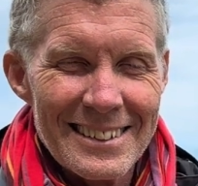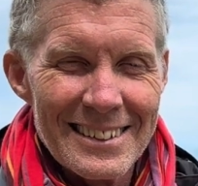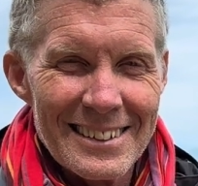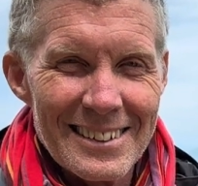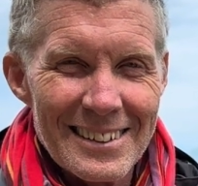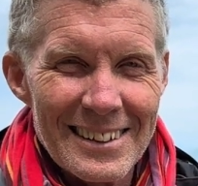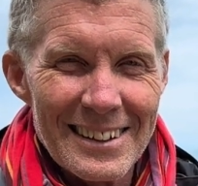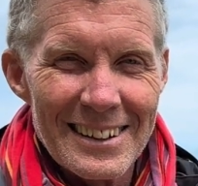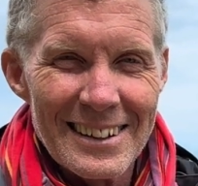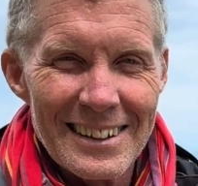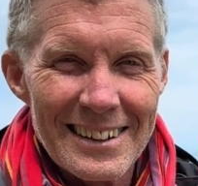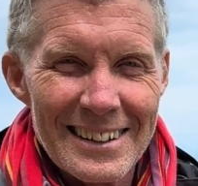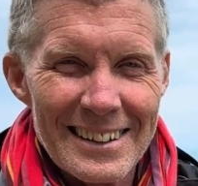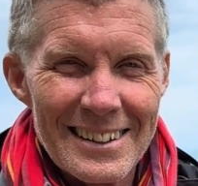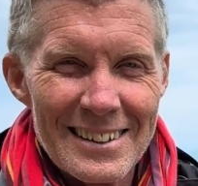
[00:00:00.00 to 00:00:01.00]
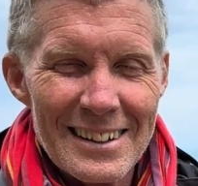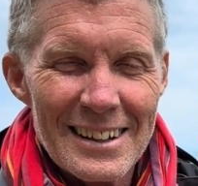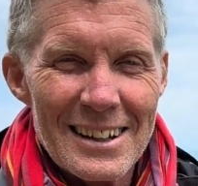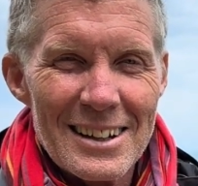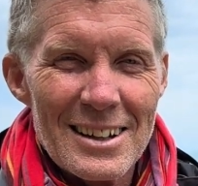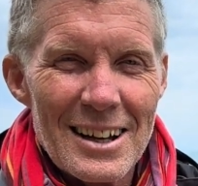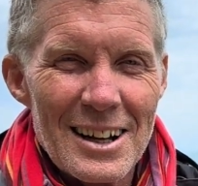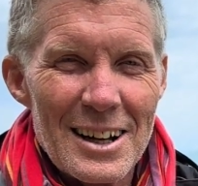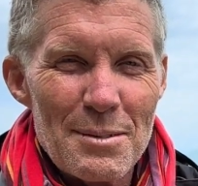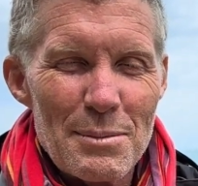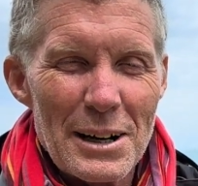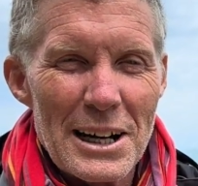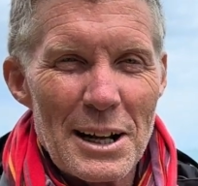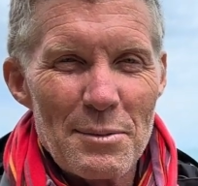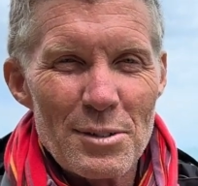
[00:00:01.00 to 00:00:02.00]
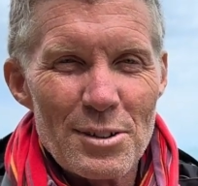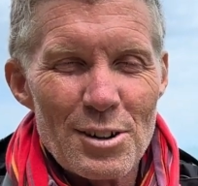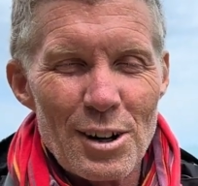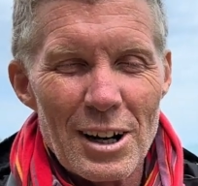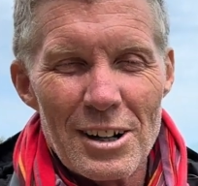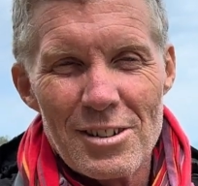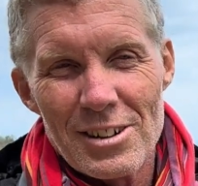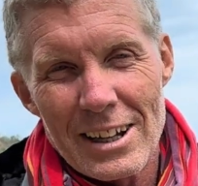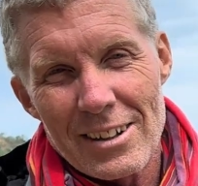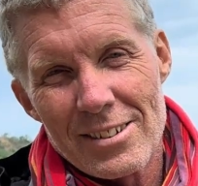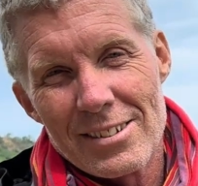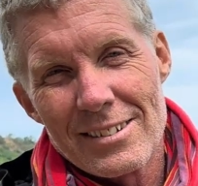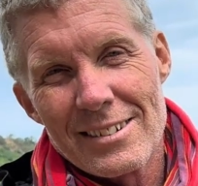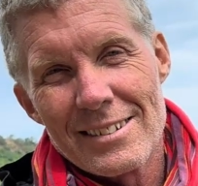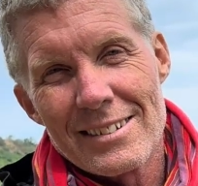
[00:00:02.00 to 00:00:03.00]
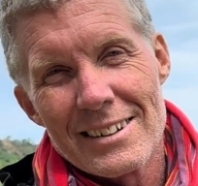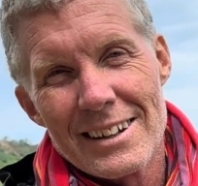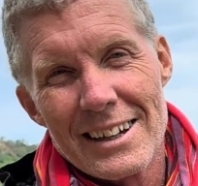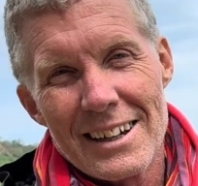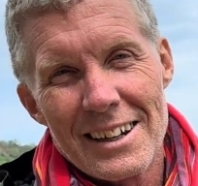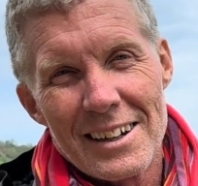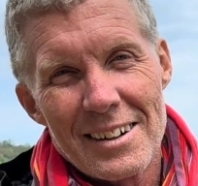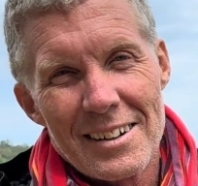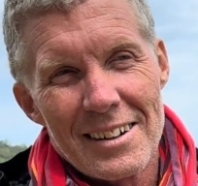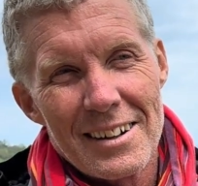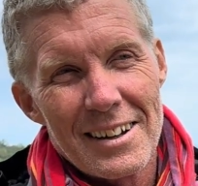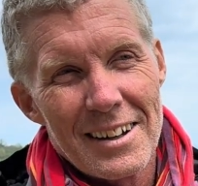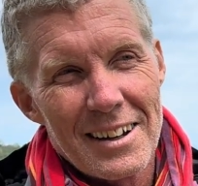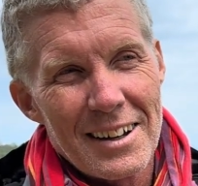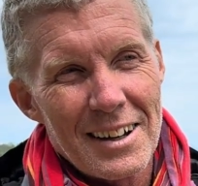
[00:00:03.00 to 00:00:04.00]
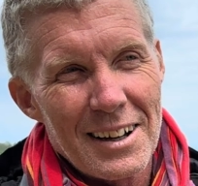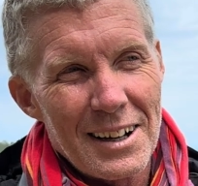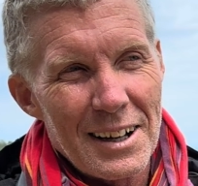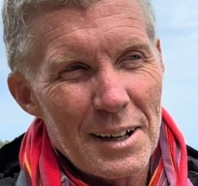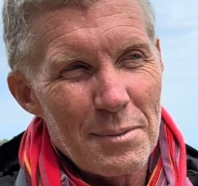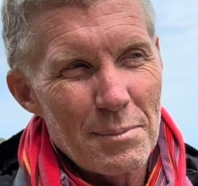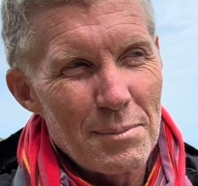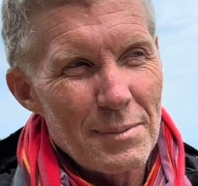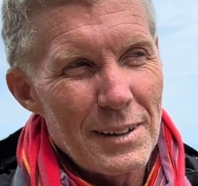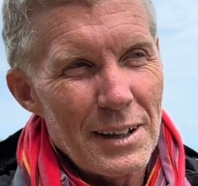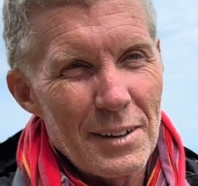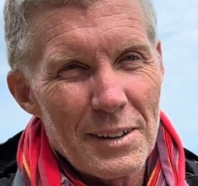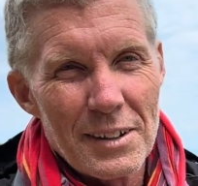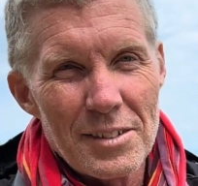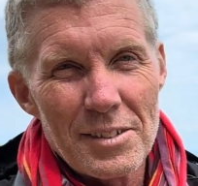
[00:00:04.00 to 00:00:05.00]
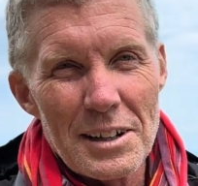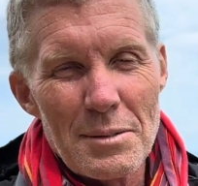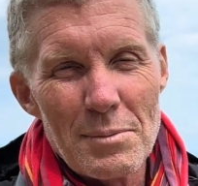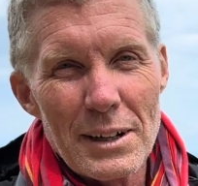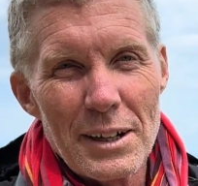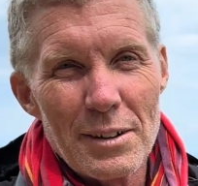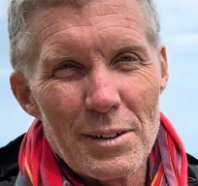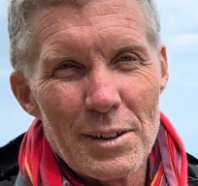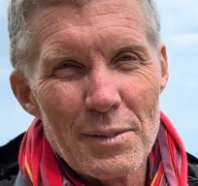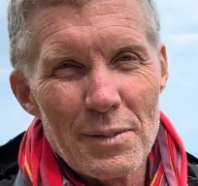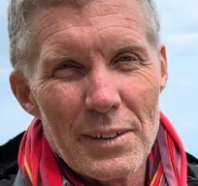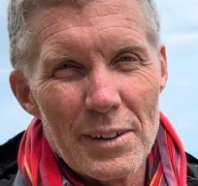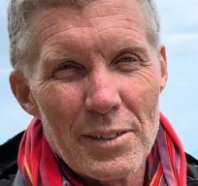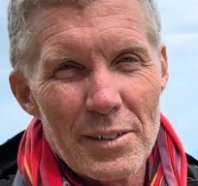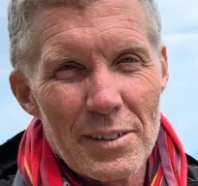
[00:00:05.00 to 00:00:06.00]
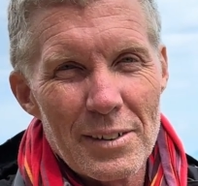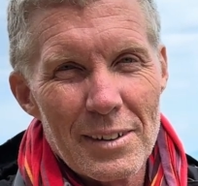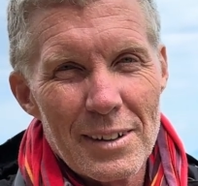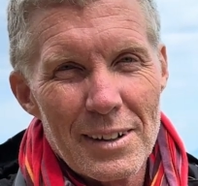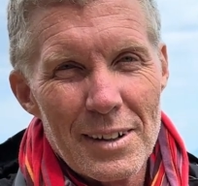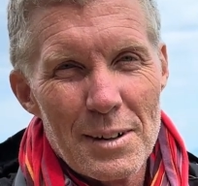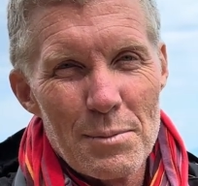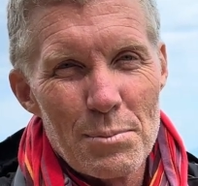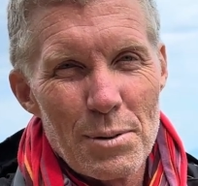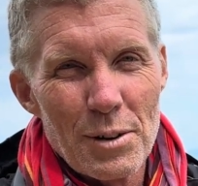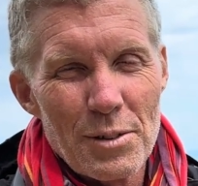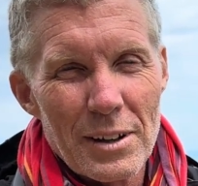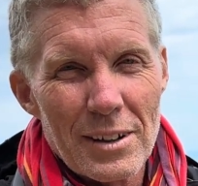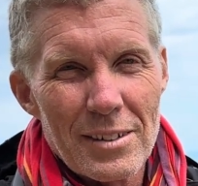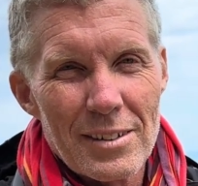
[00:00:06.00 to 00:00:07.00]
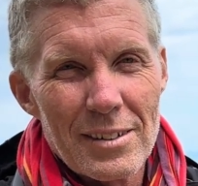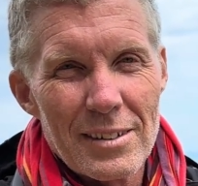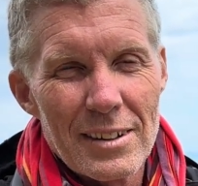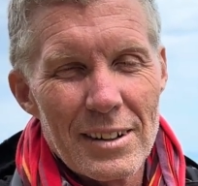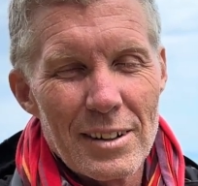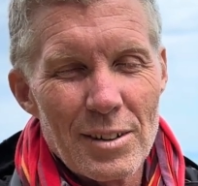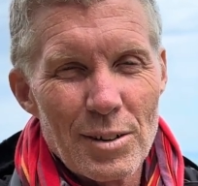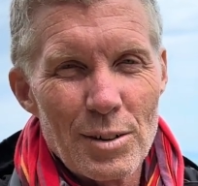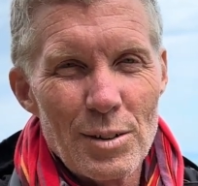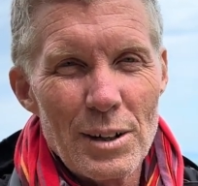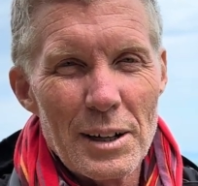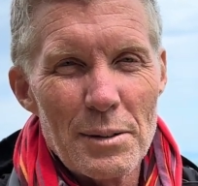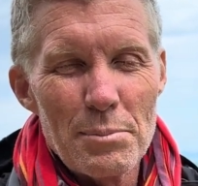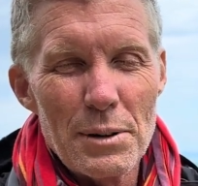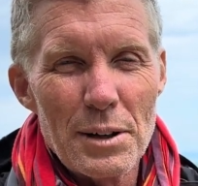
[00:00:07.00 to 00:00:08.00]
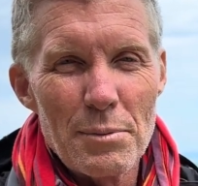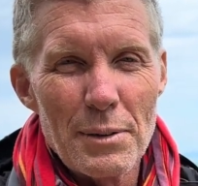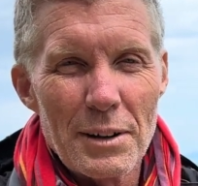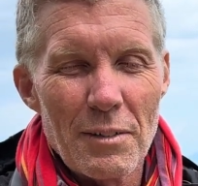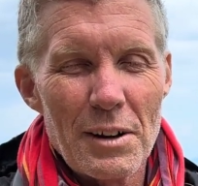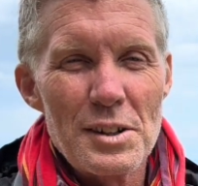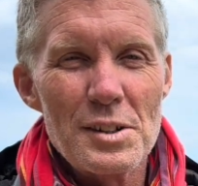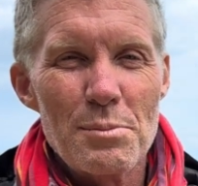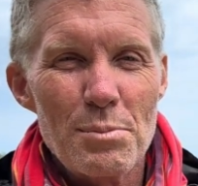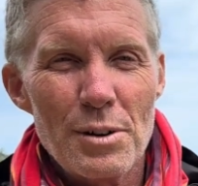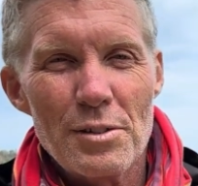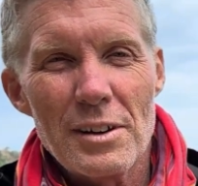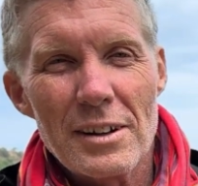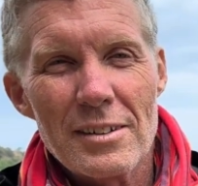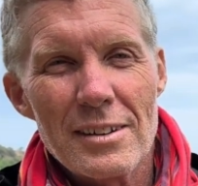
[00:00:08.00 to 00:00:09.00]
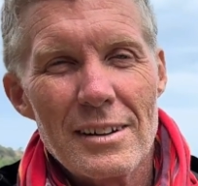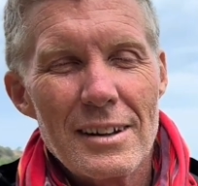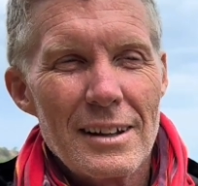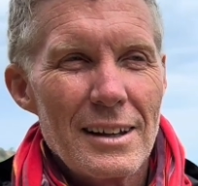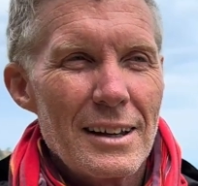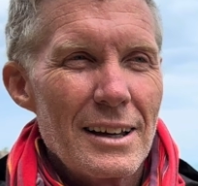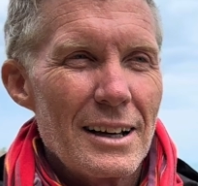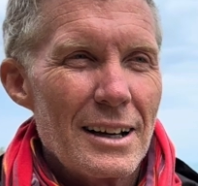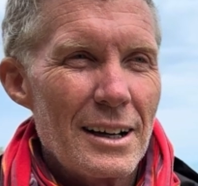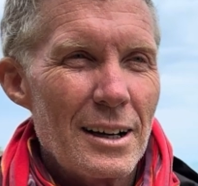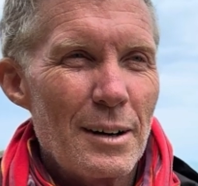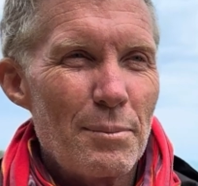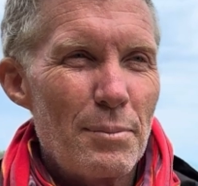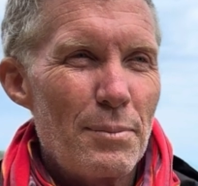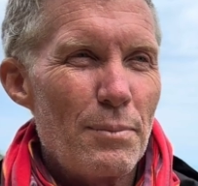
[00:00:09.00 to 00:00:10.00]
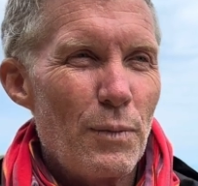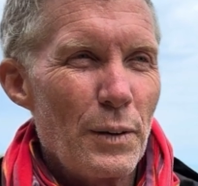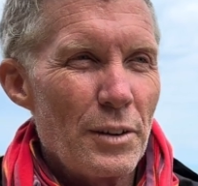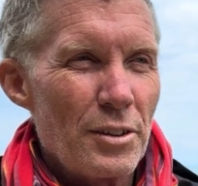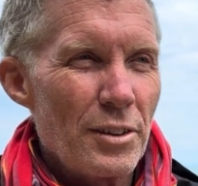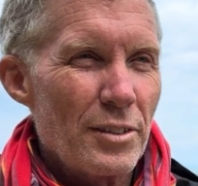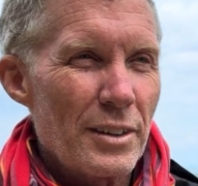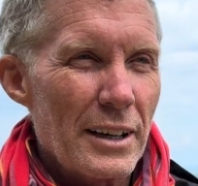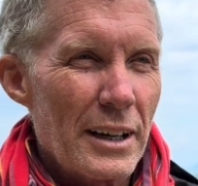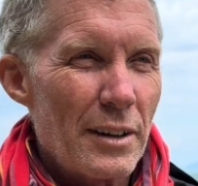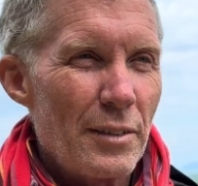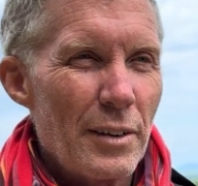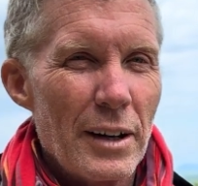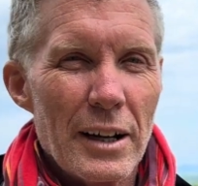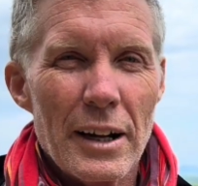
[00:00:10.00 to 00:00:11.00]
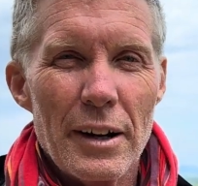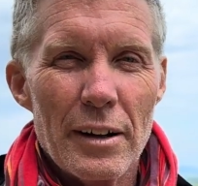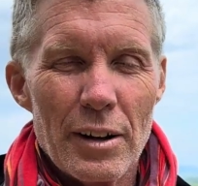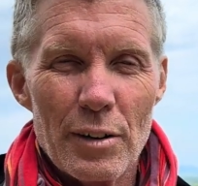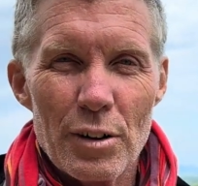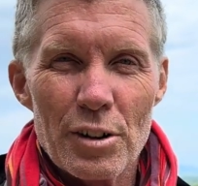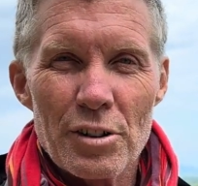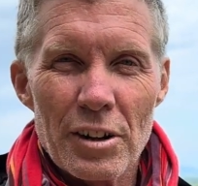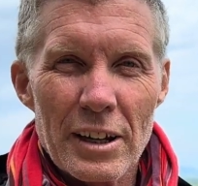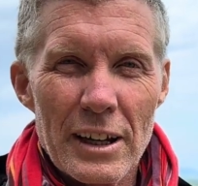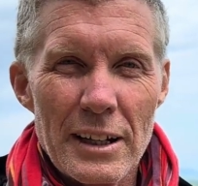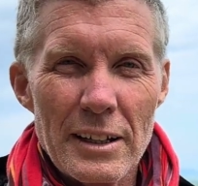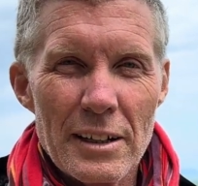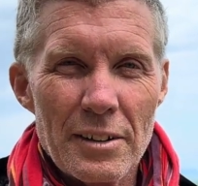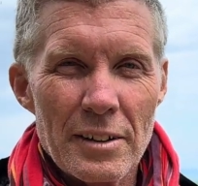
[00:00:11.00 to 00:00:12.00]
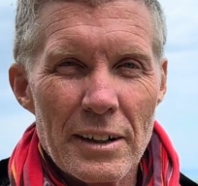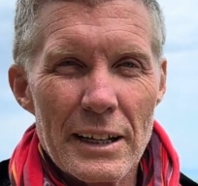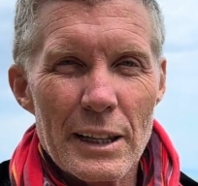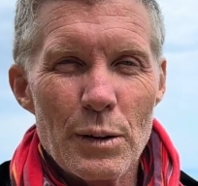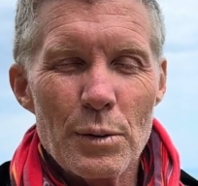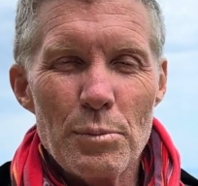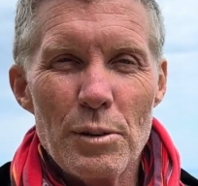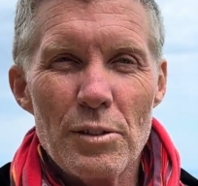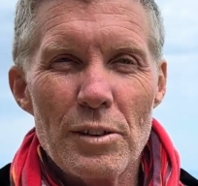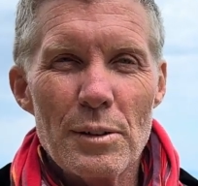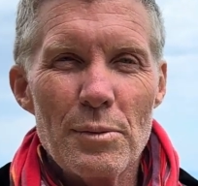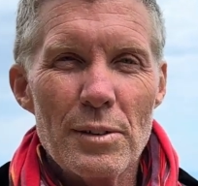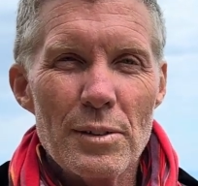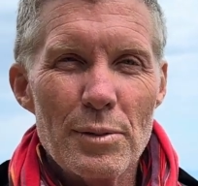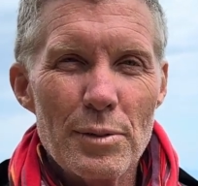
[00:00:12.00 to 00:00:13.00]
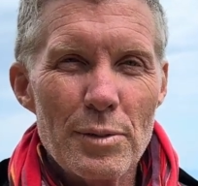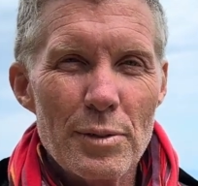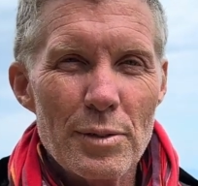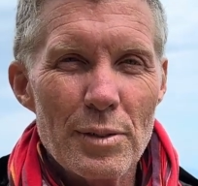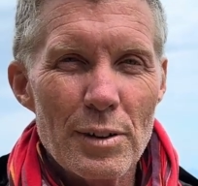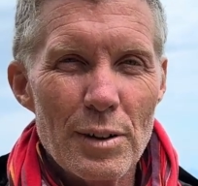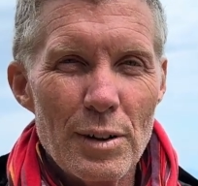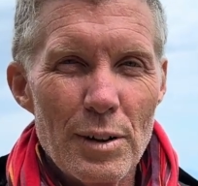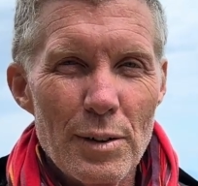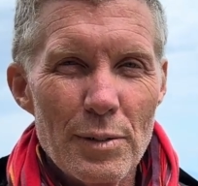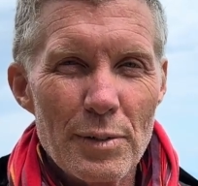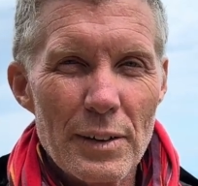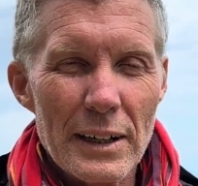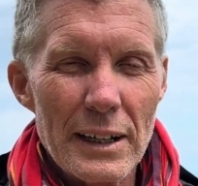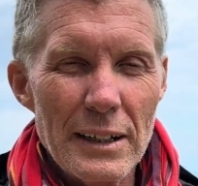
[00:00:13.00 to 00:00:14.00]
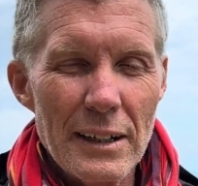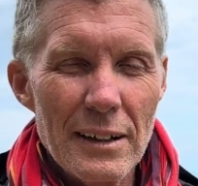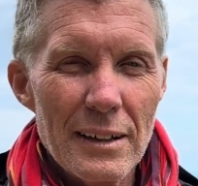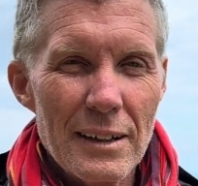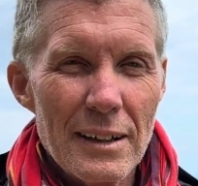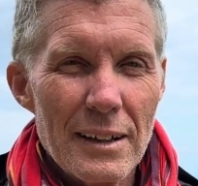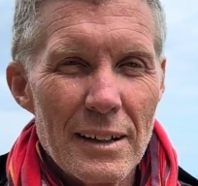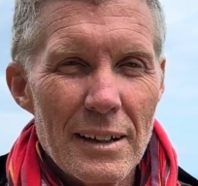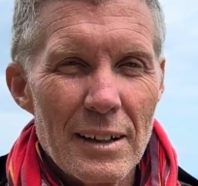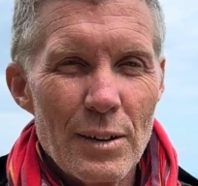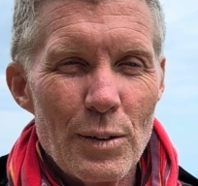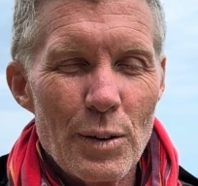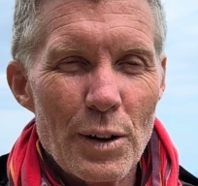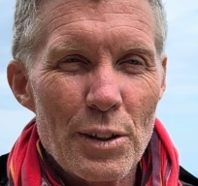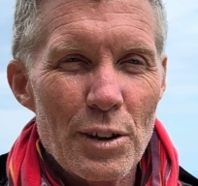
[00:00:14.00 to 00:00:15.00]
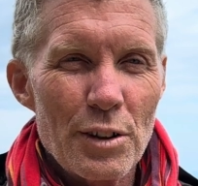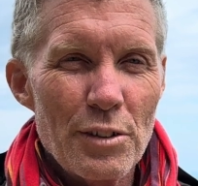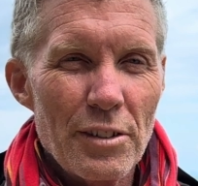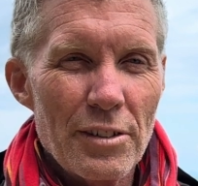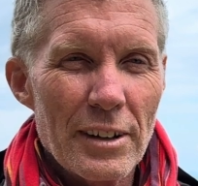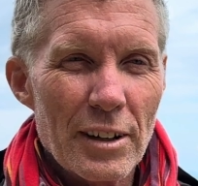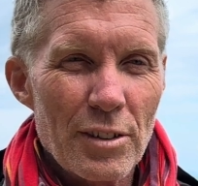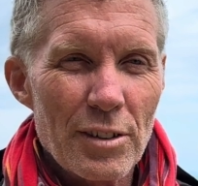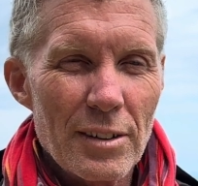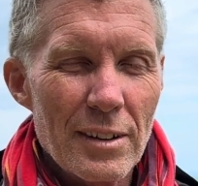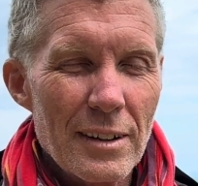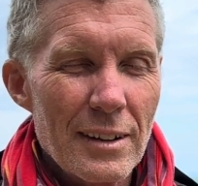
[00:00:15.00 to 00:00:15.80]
Okay. My name is Colin Jackson, and I'm now the team leader of this project, the Ngulia Bird Migration Project, which is kind of run under A Rocha Kenya together with Museums of Kenya, Ornithology section.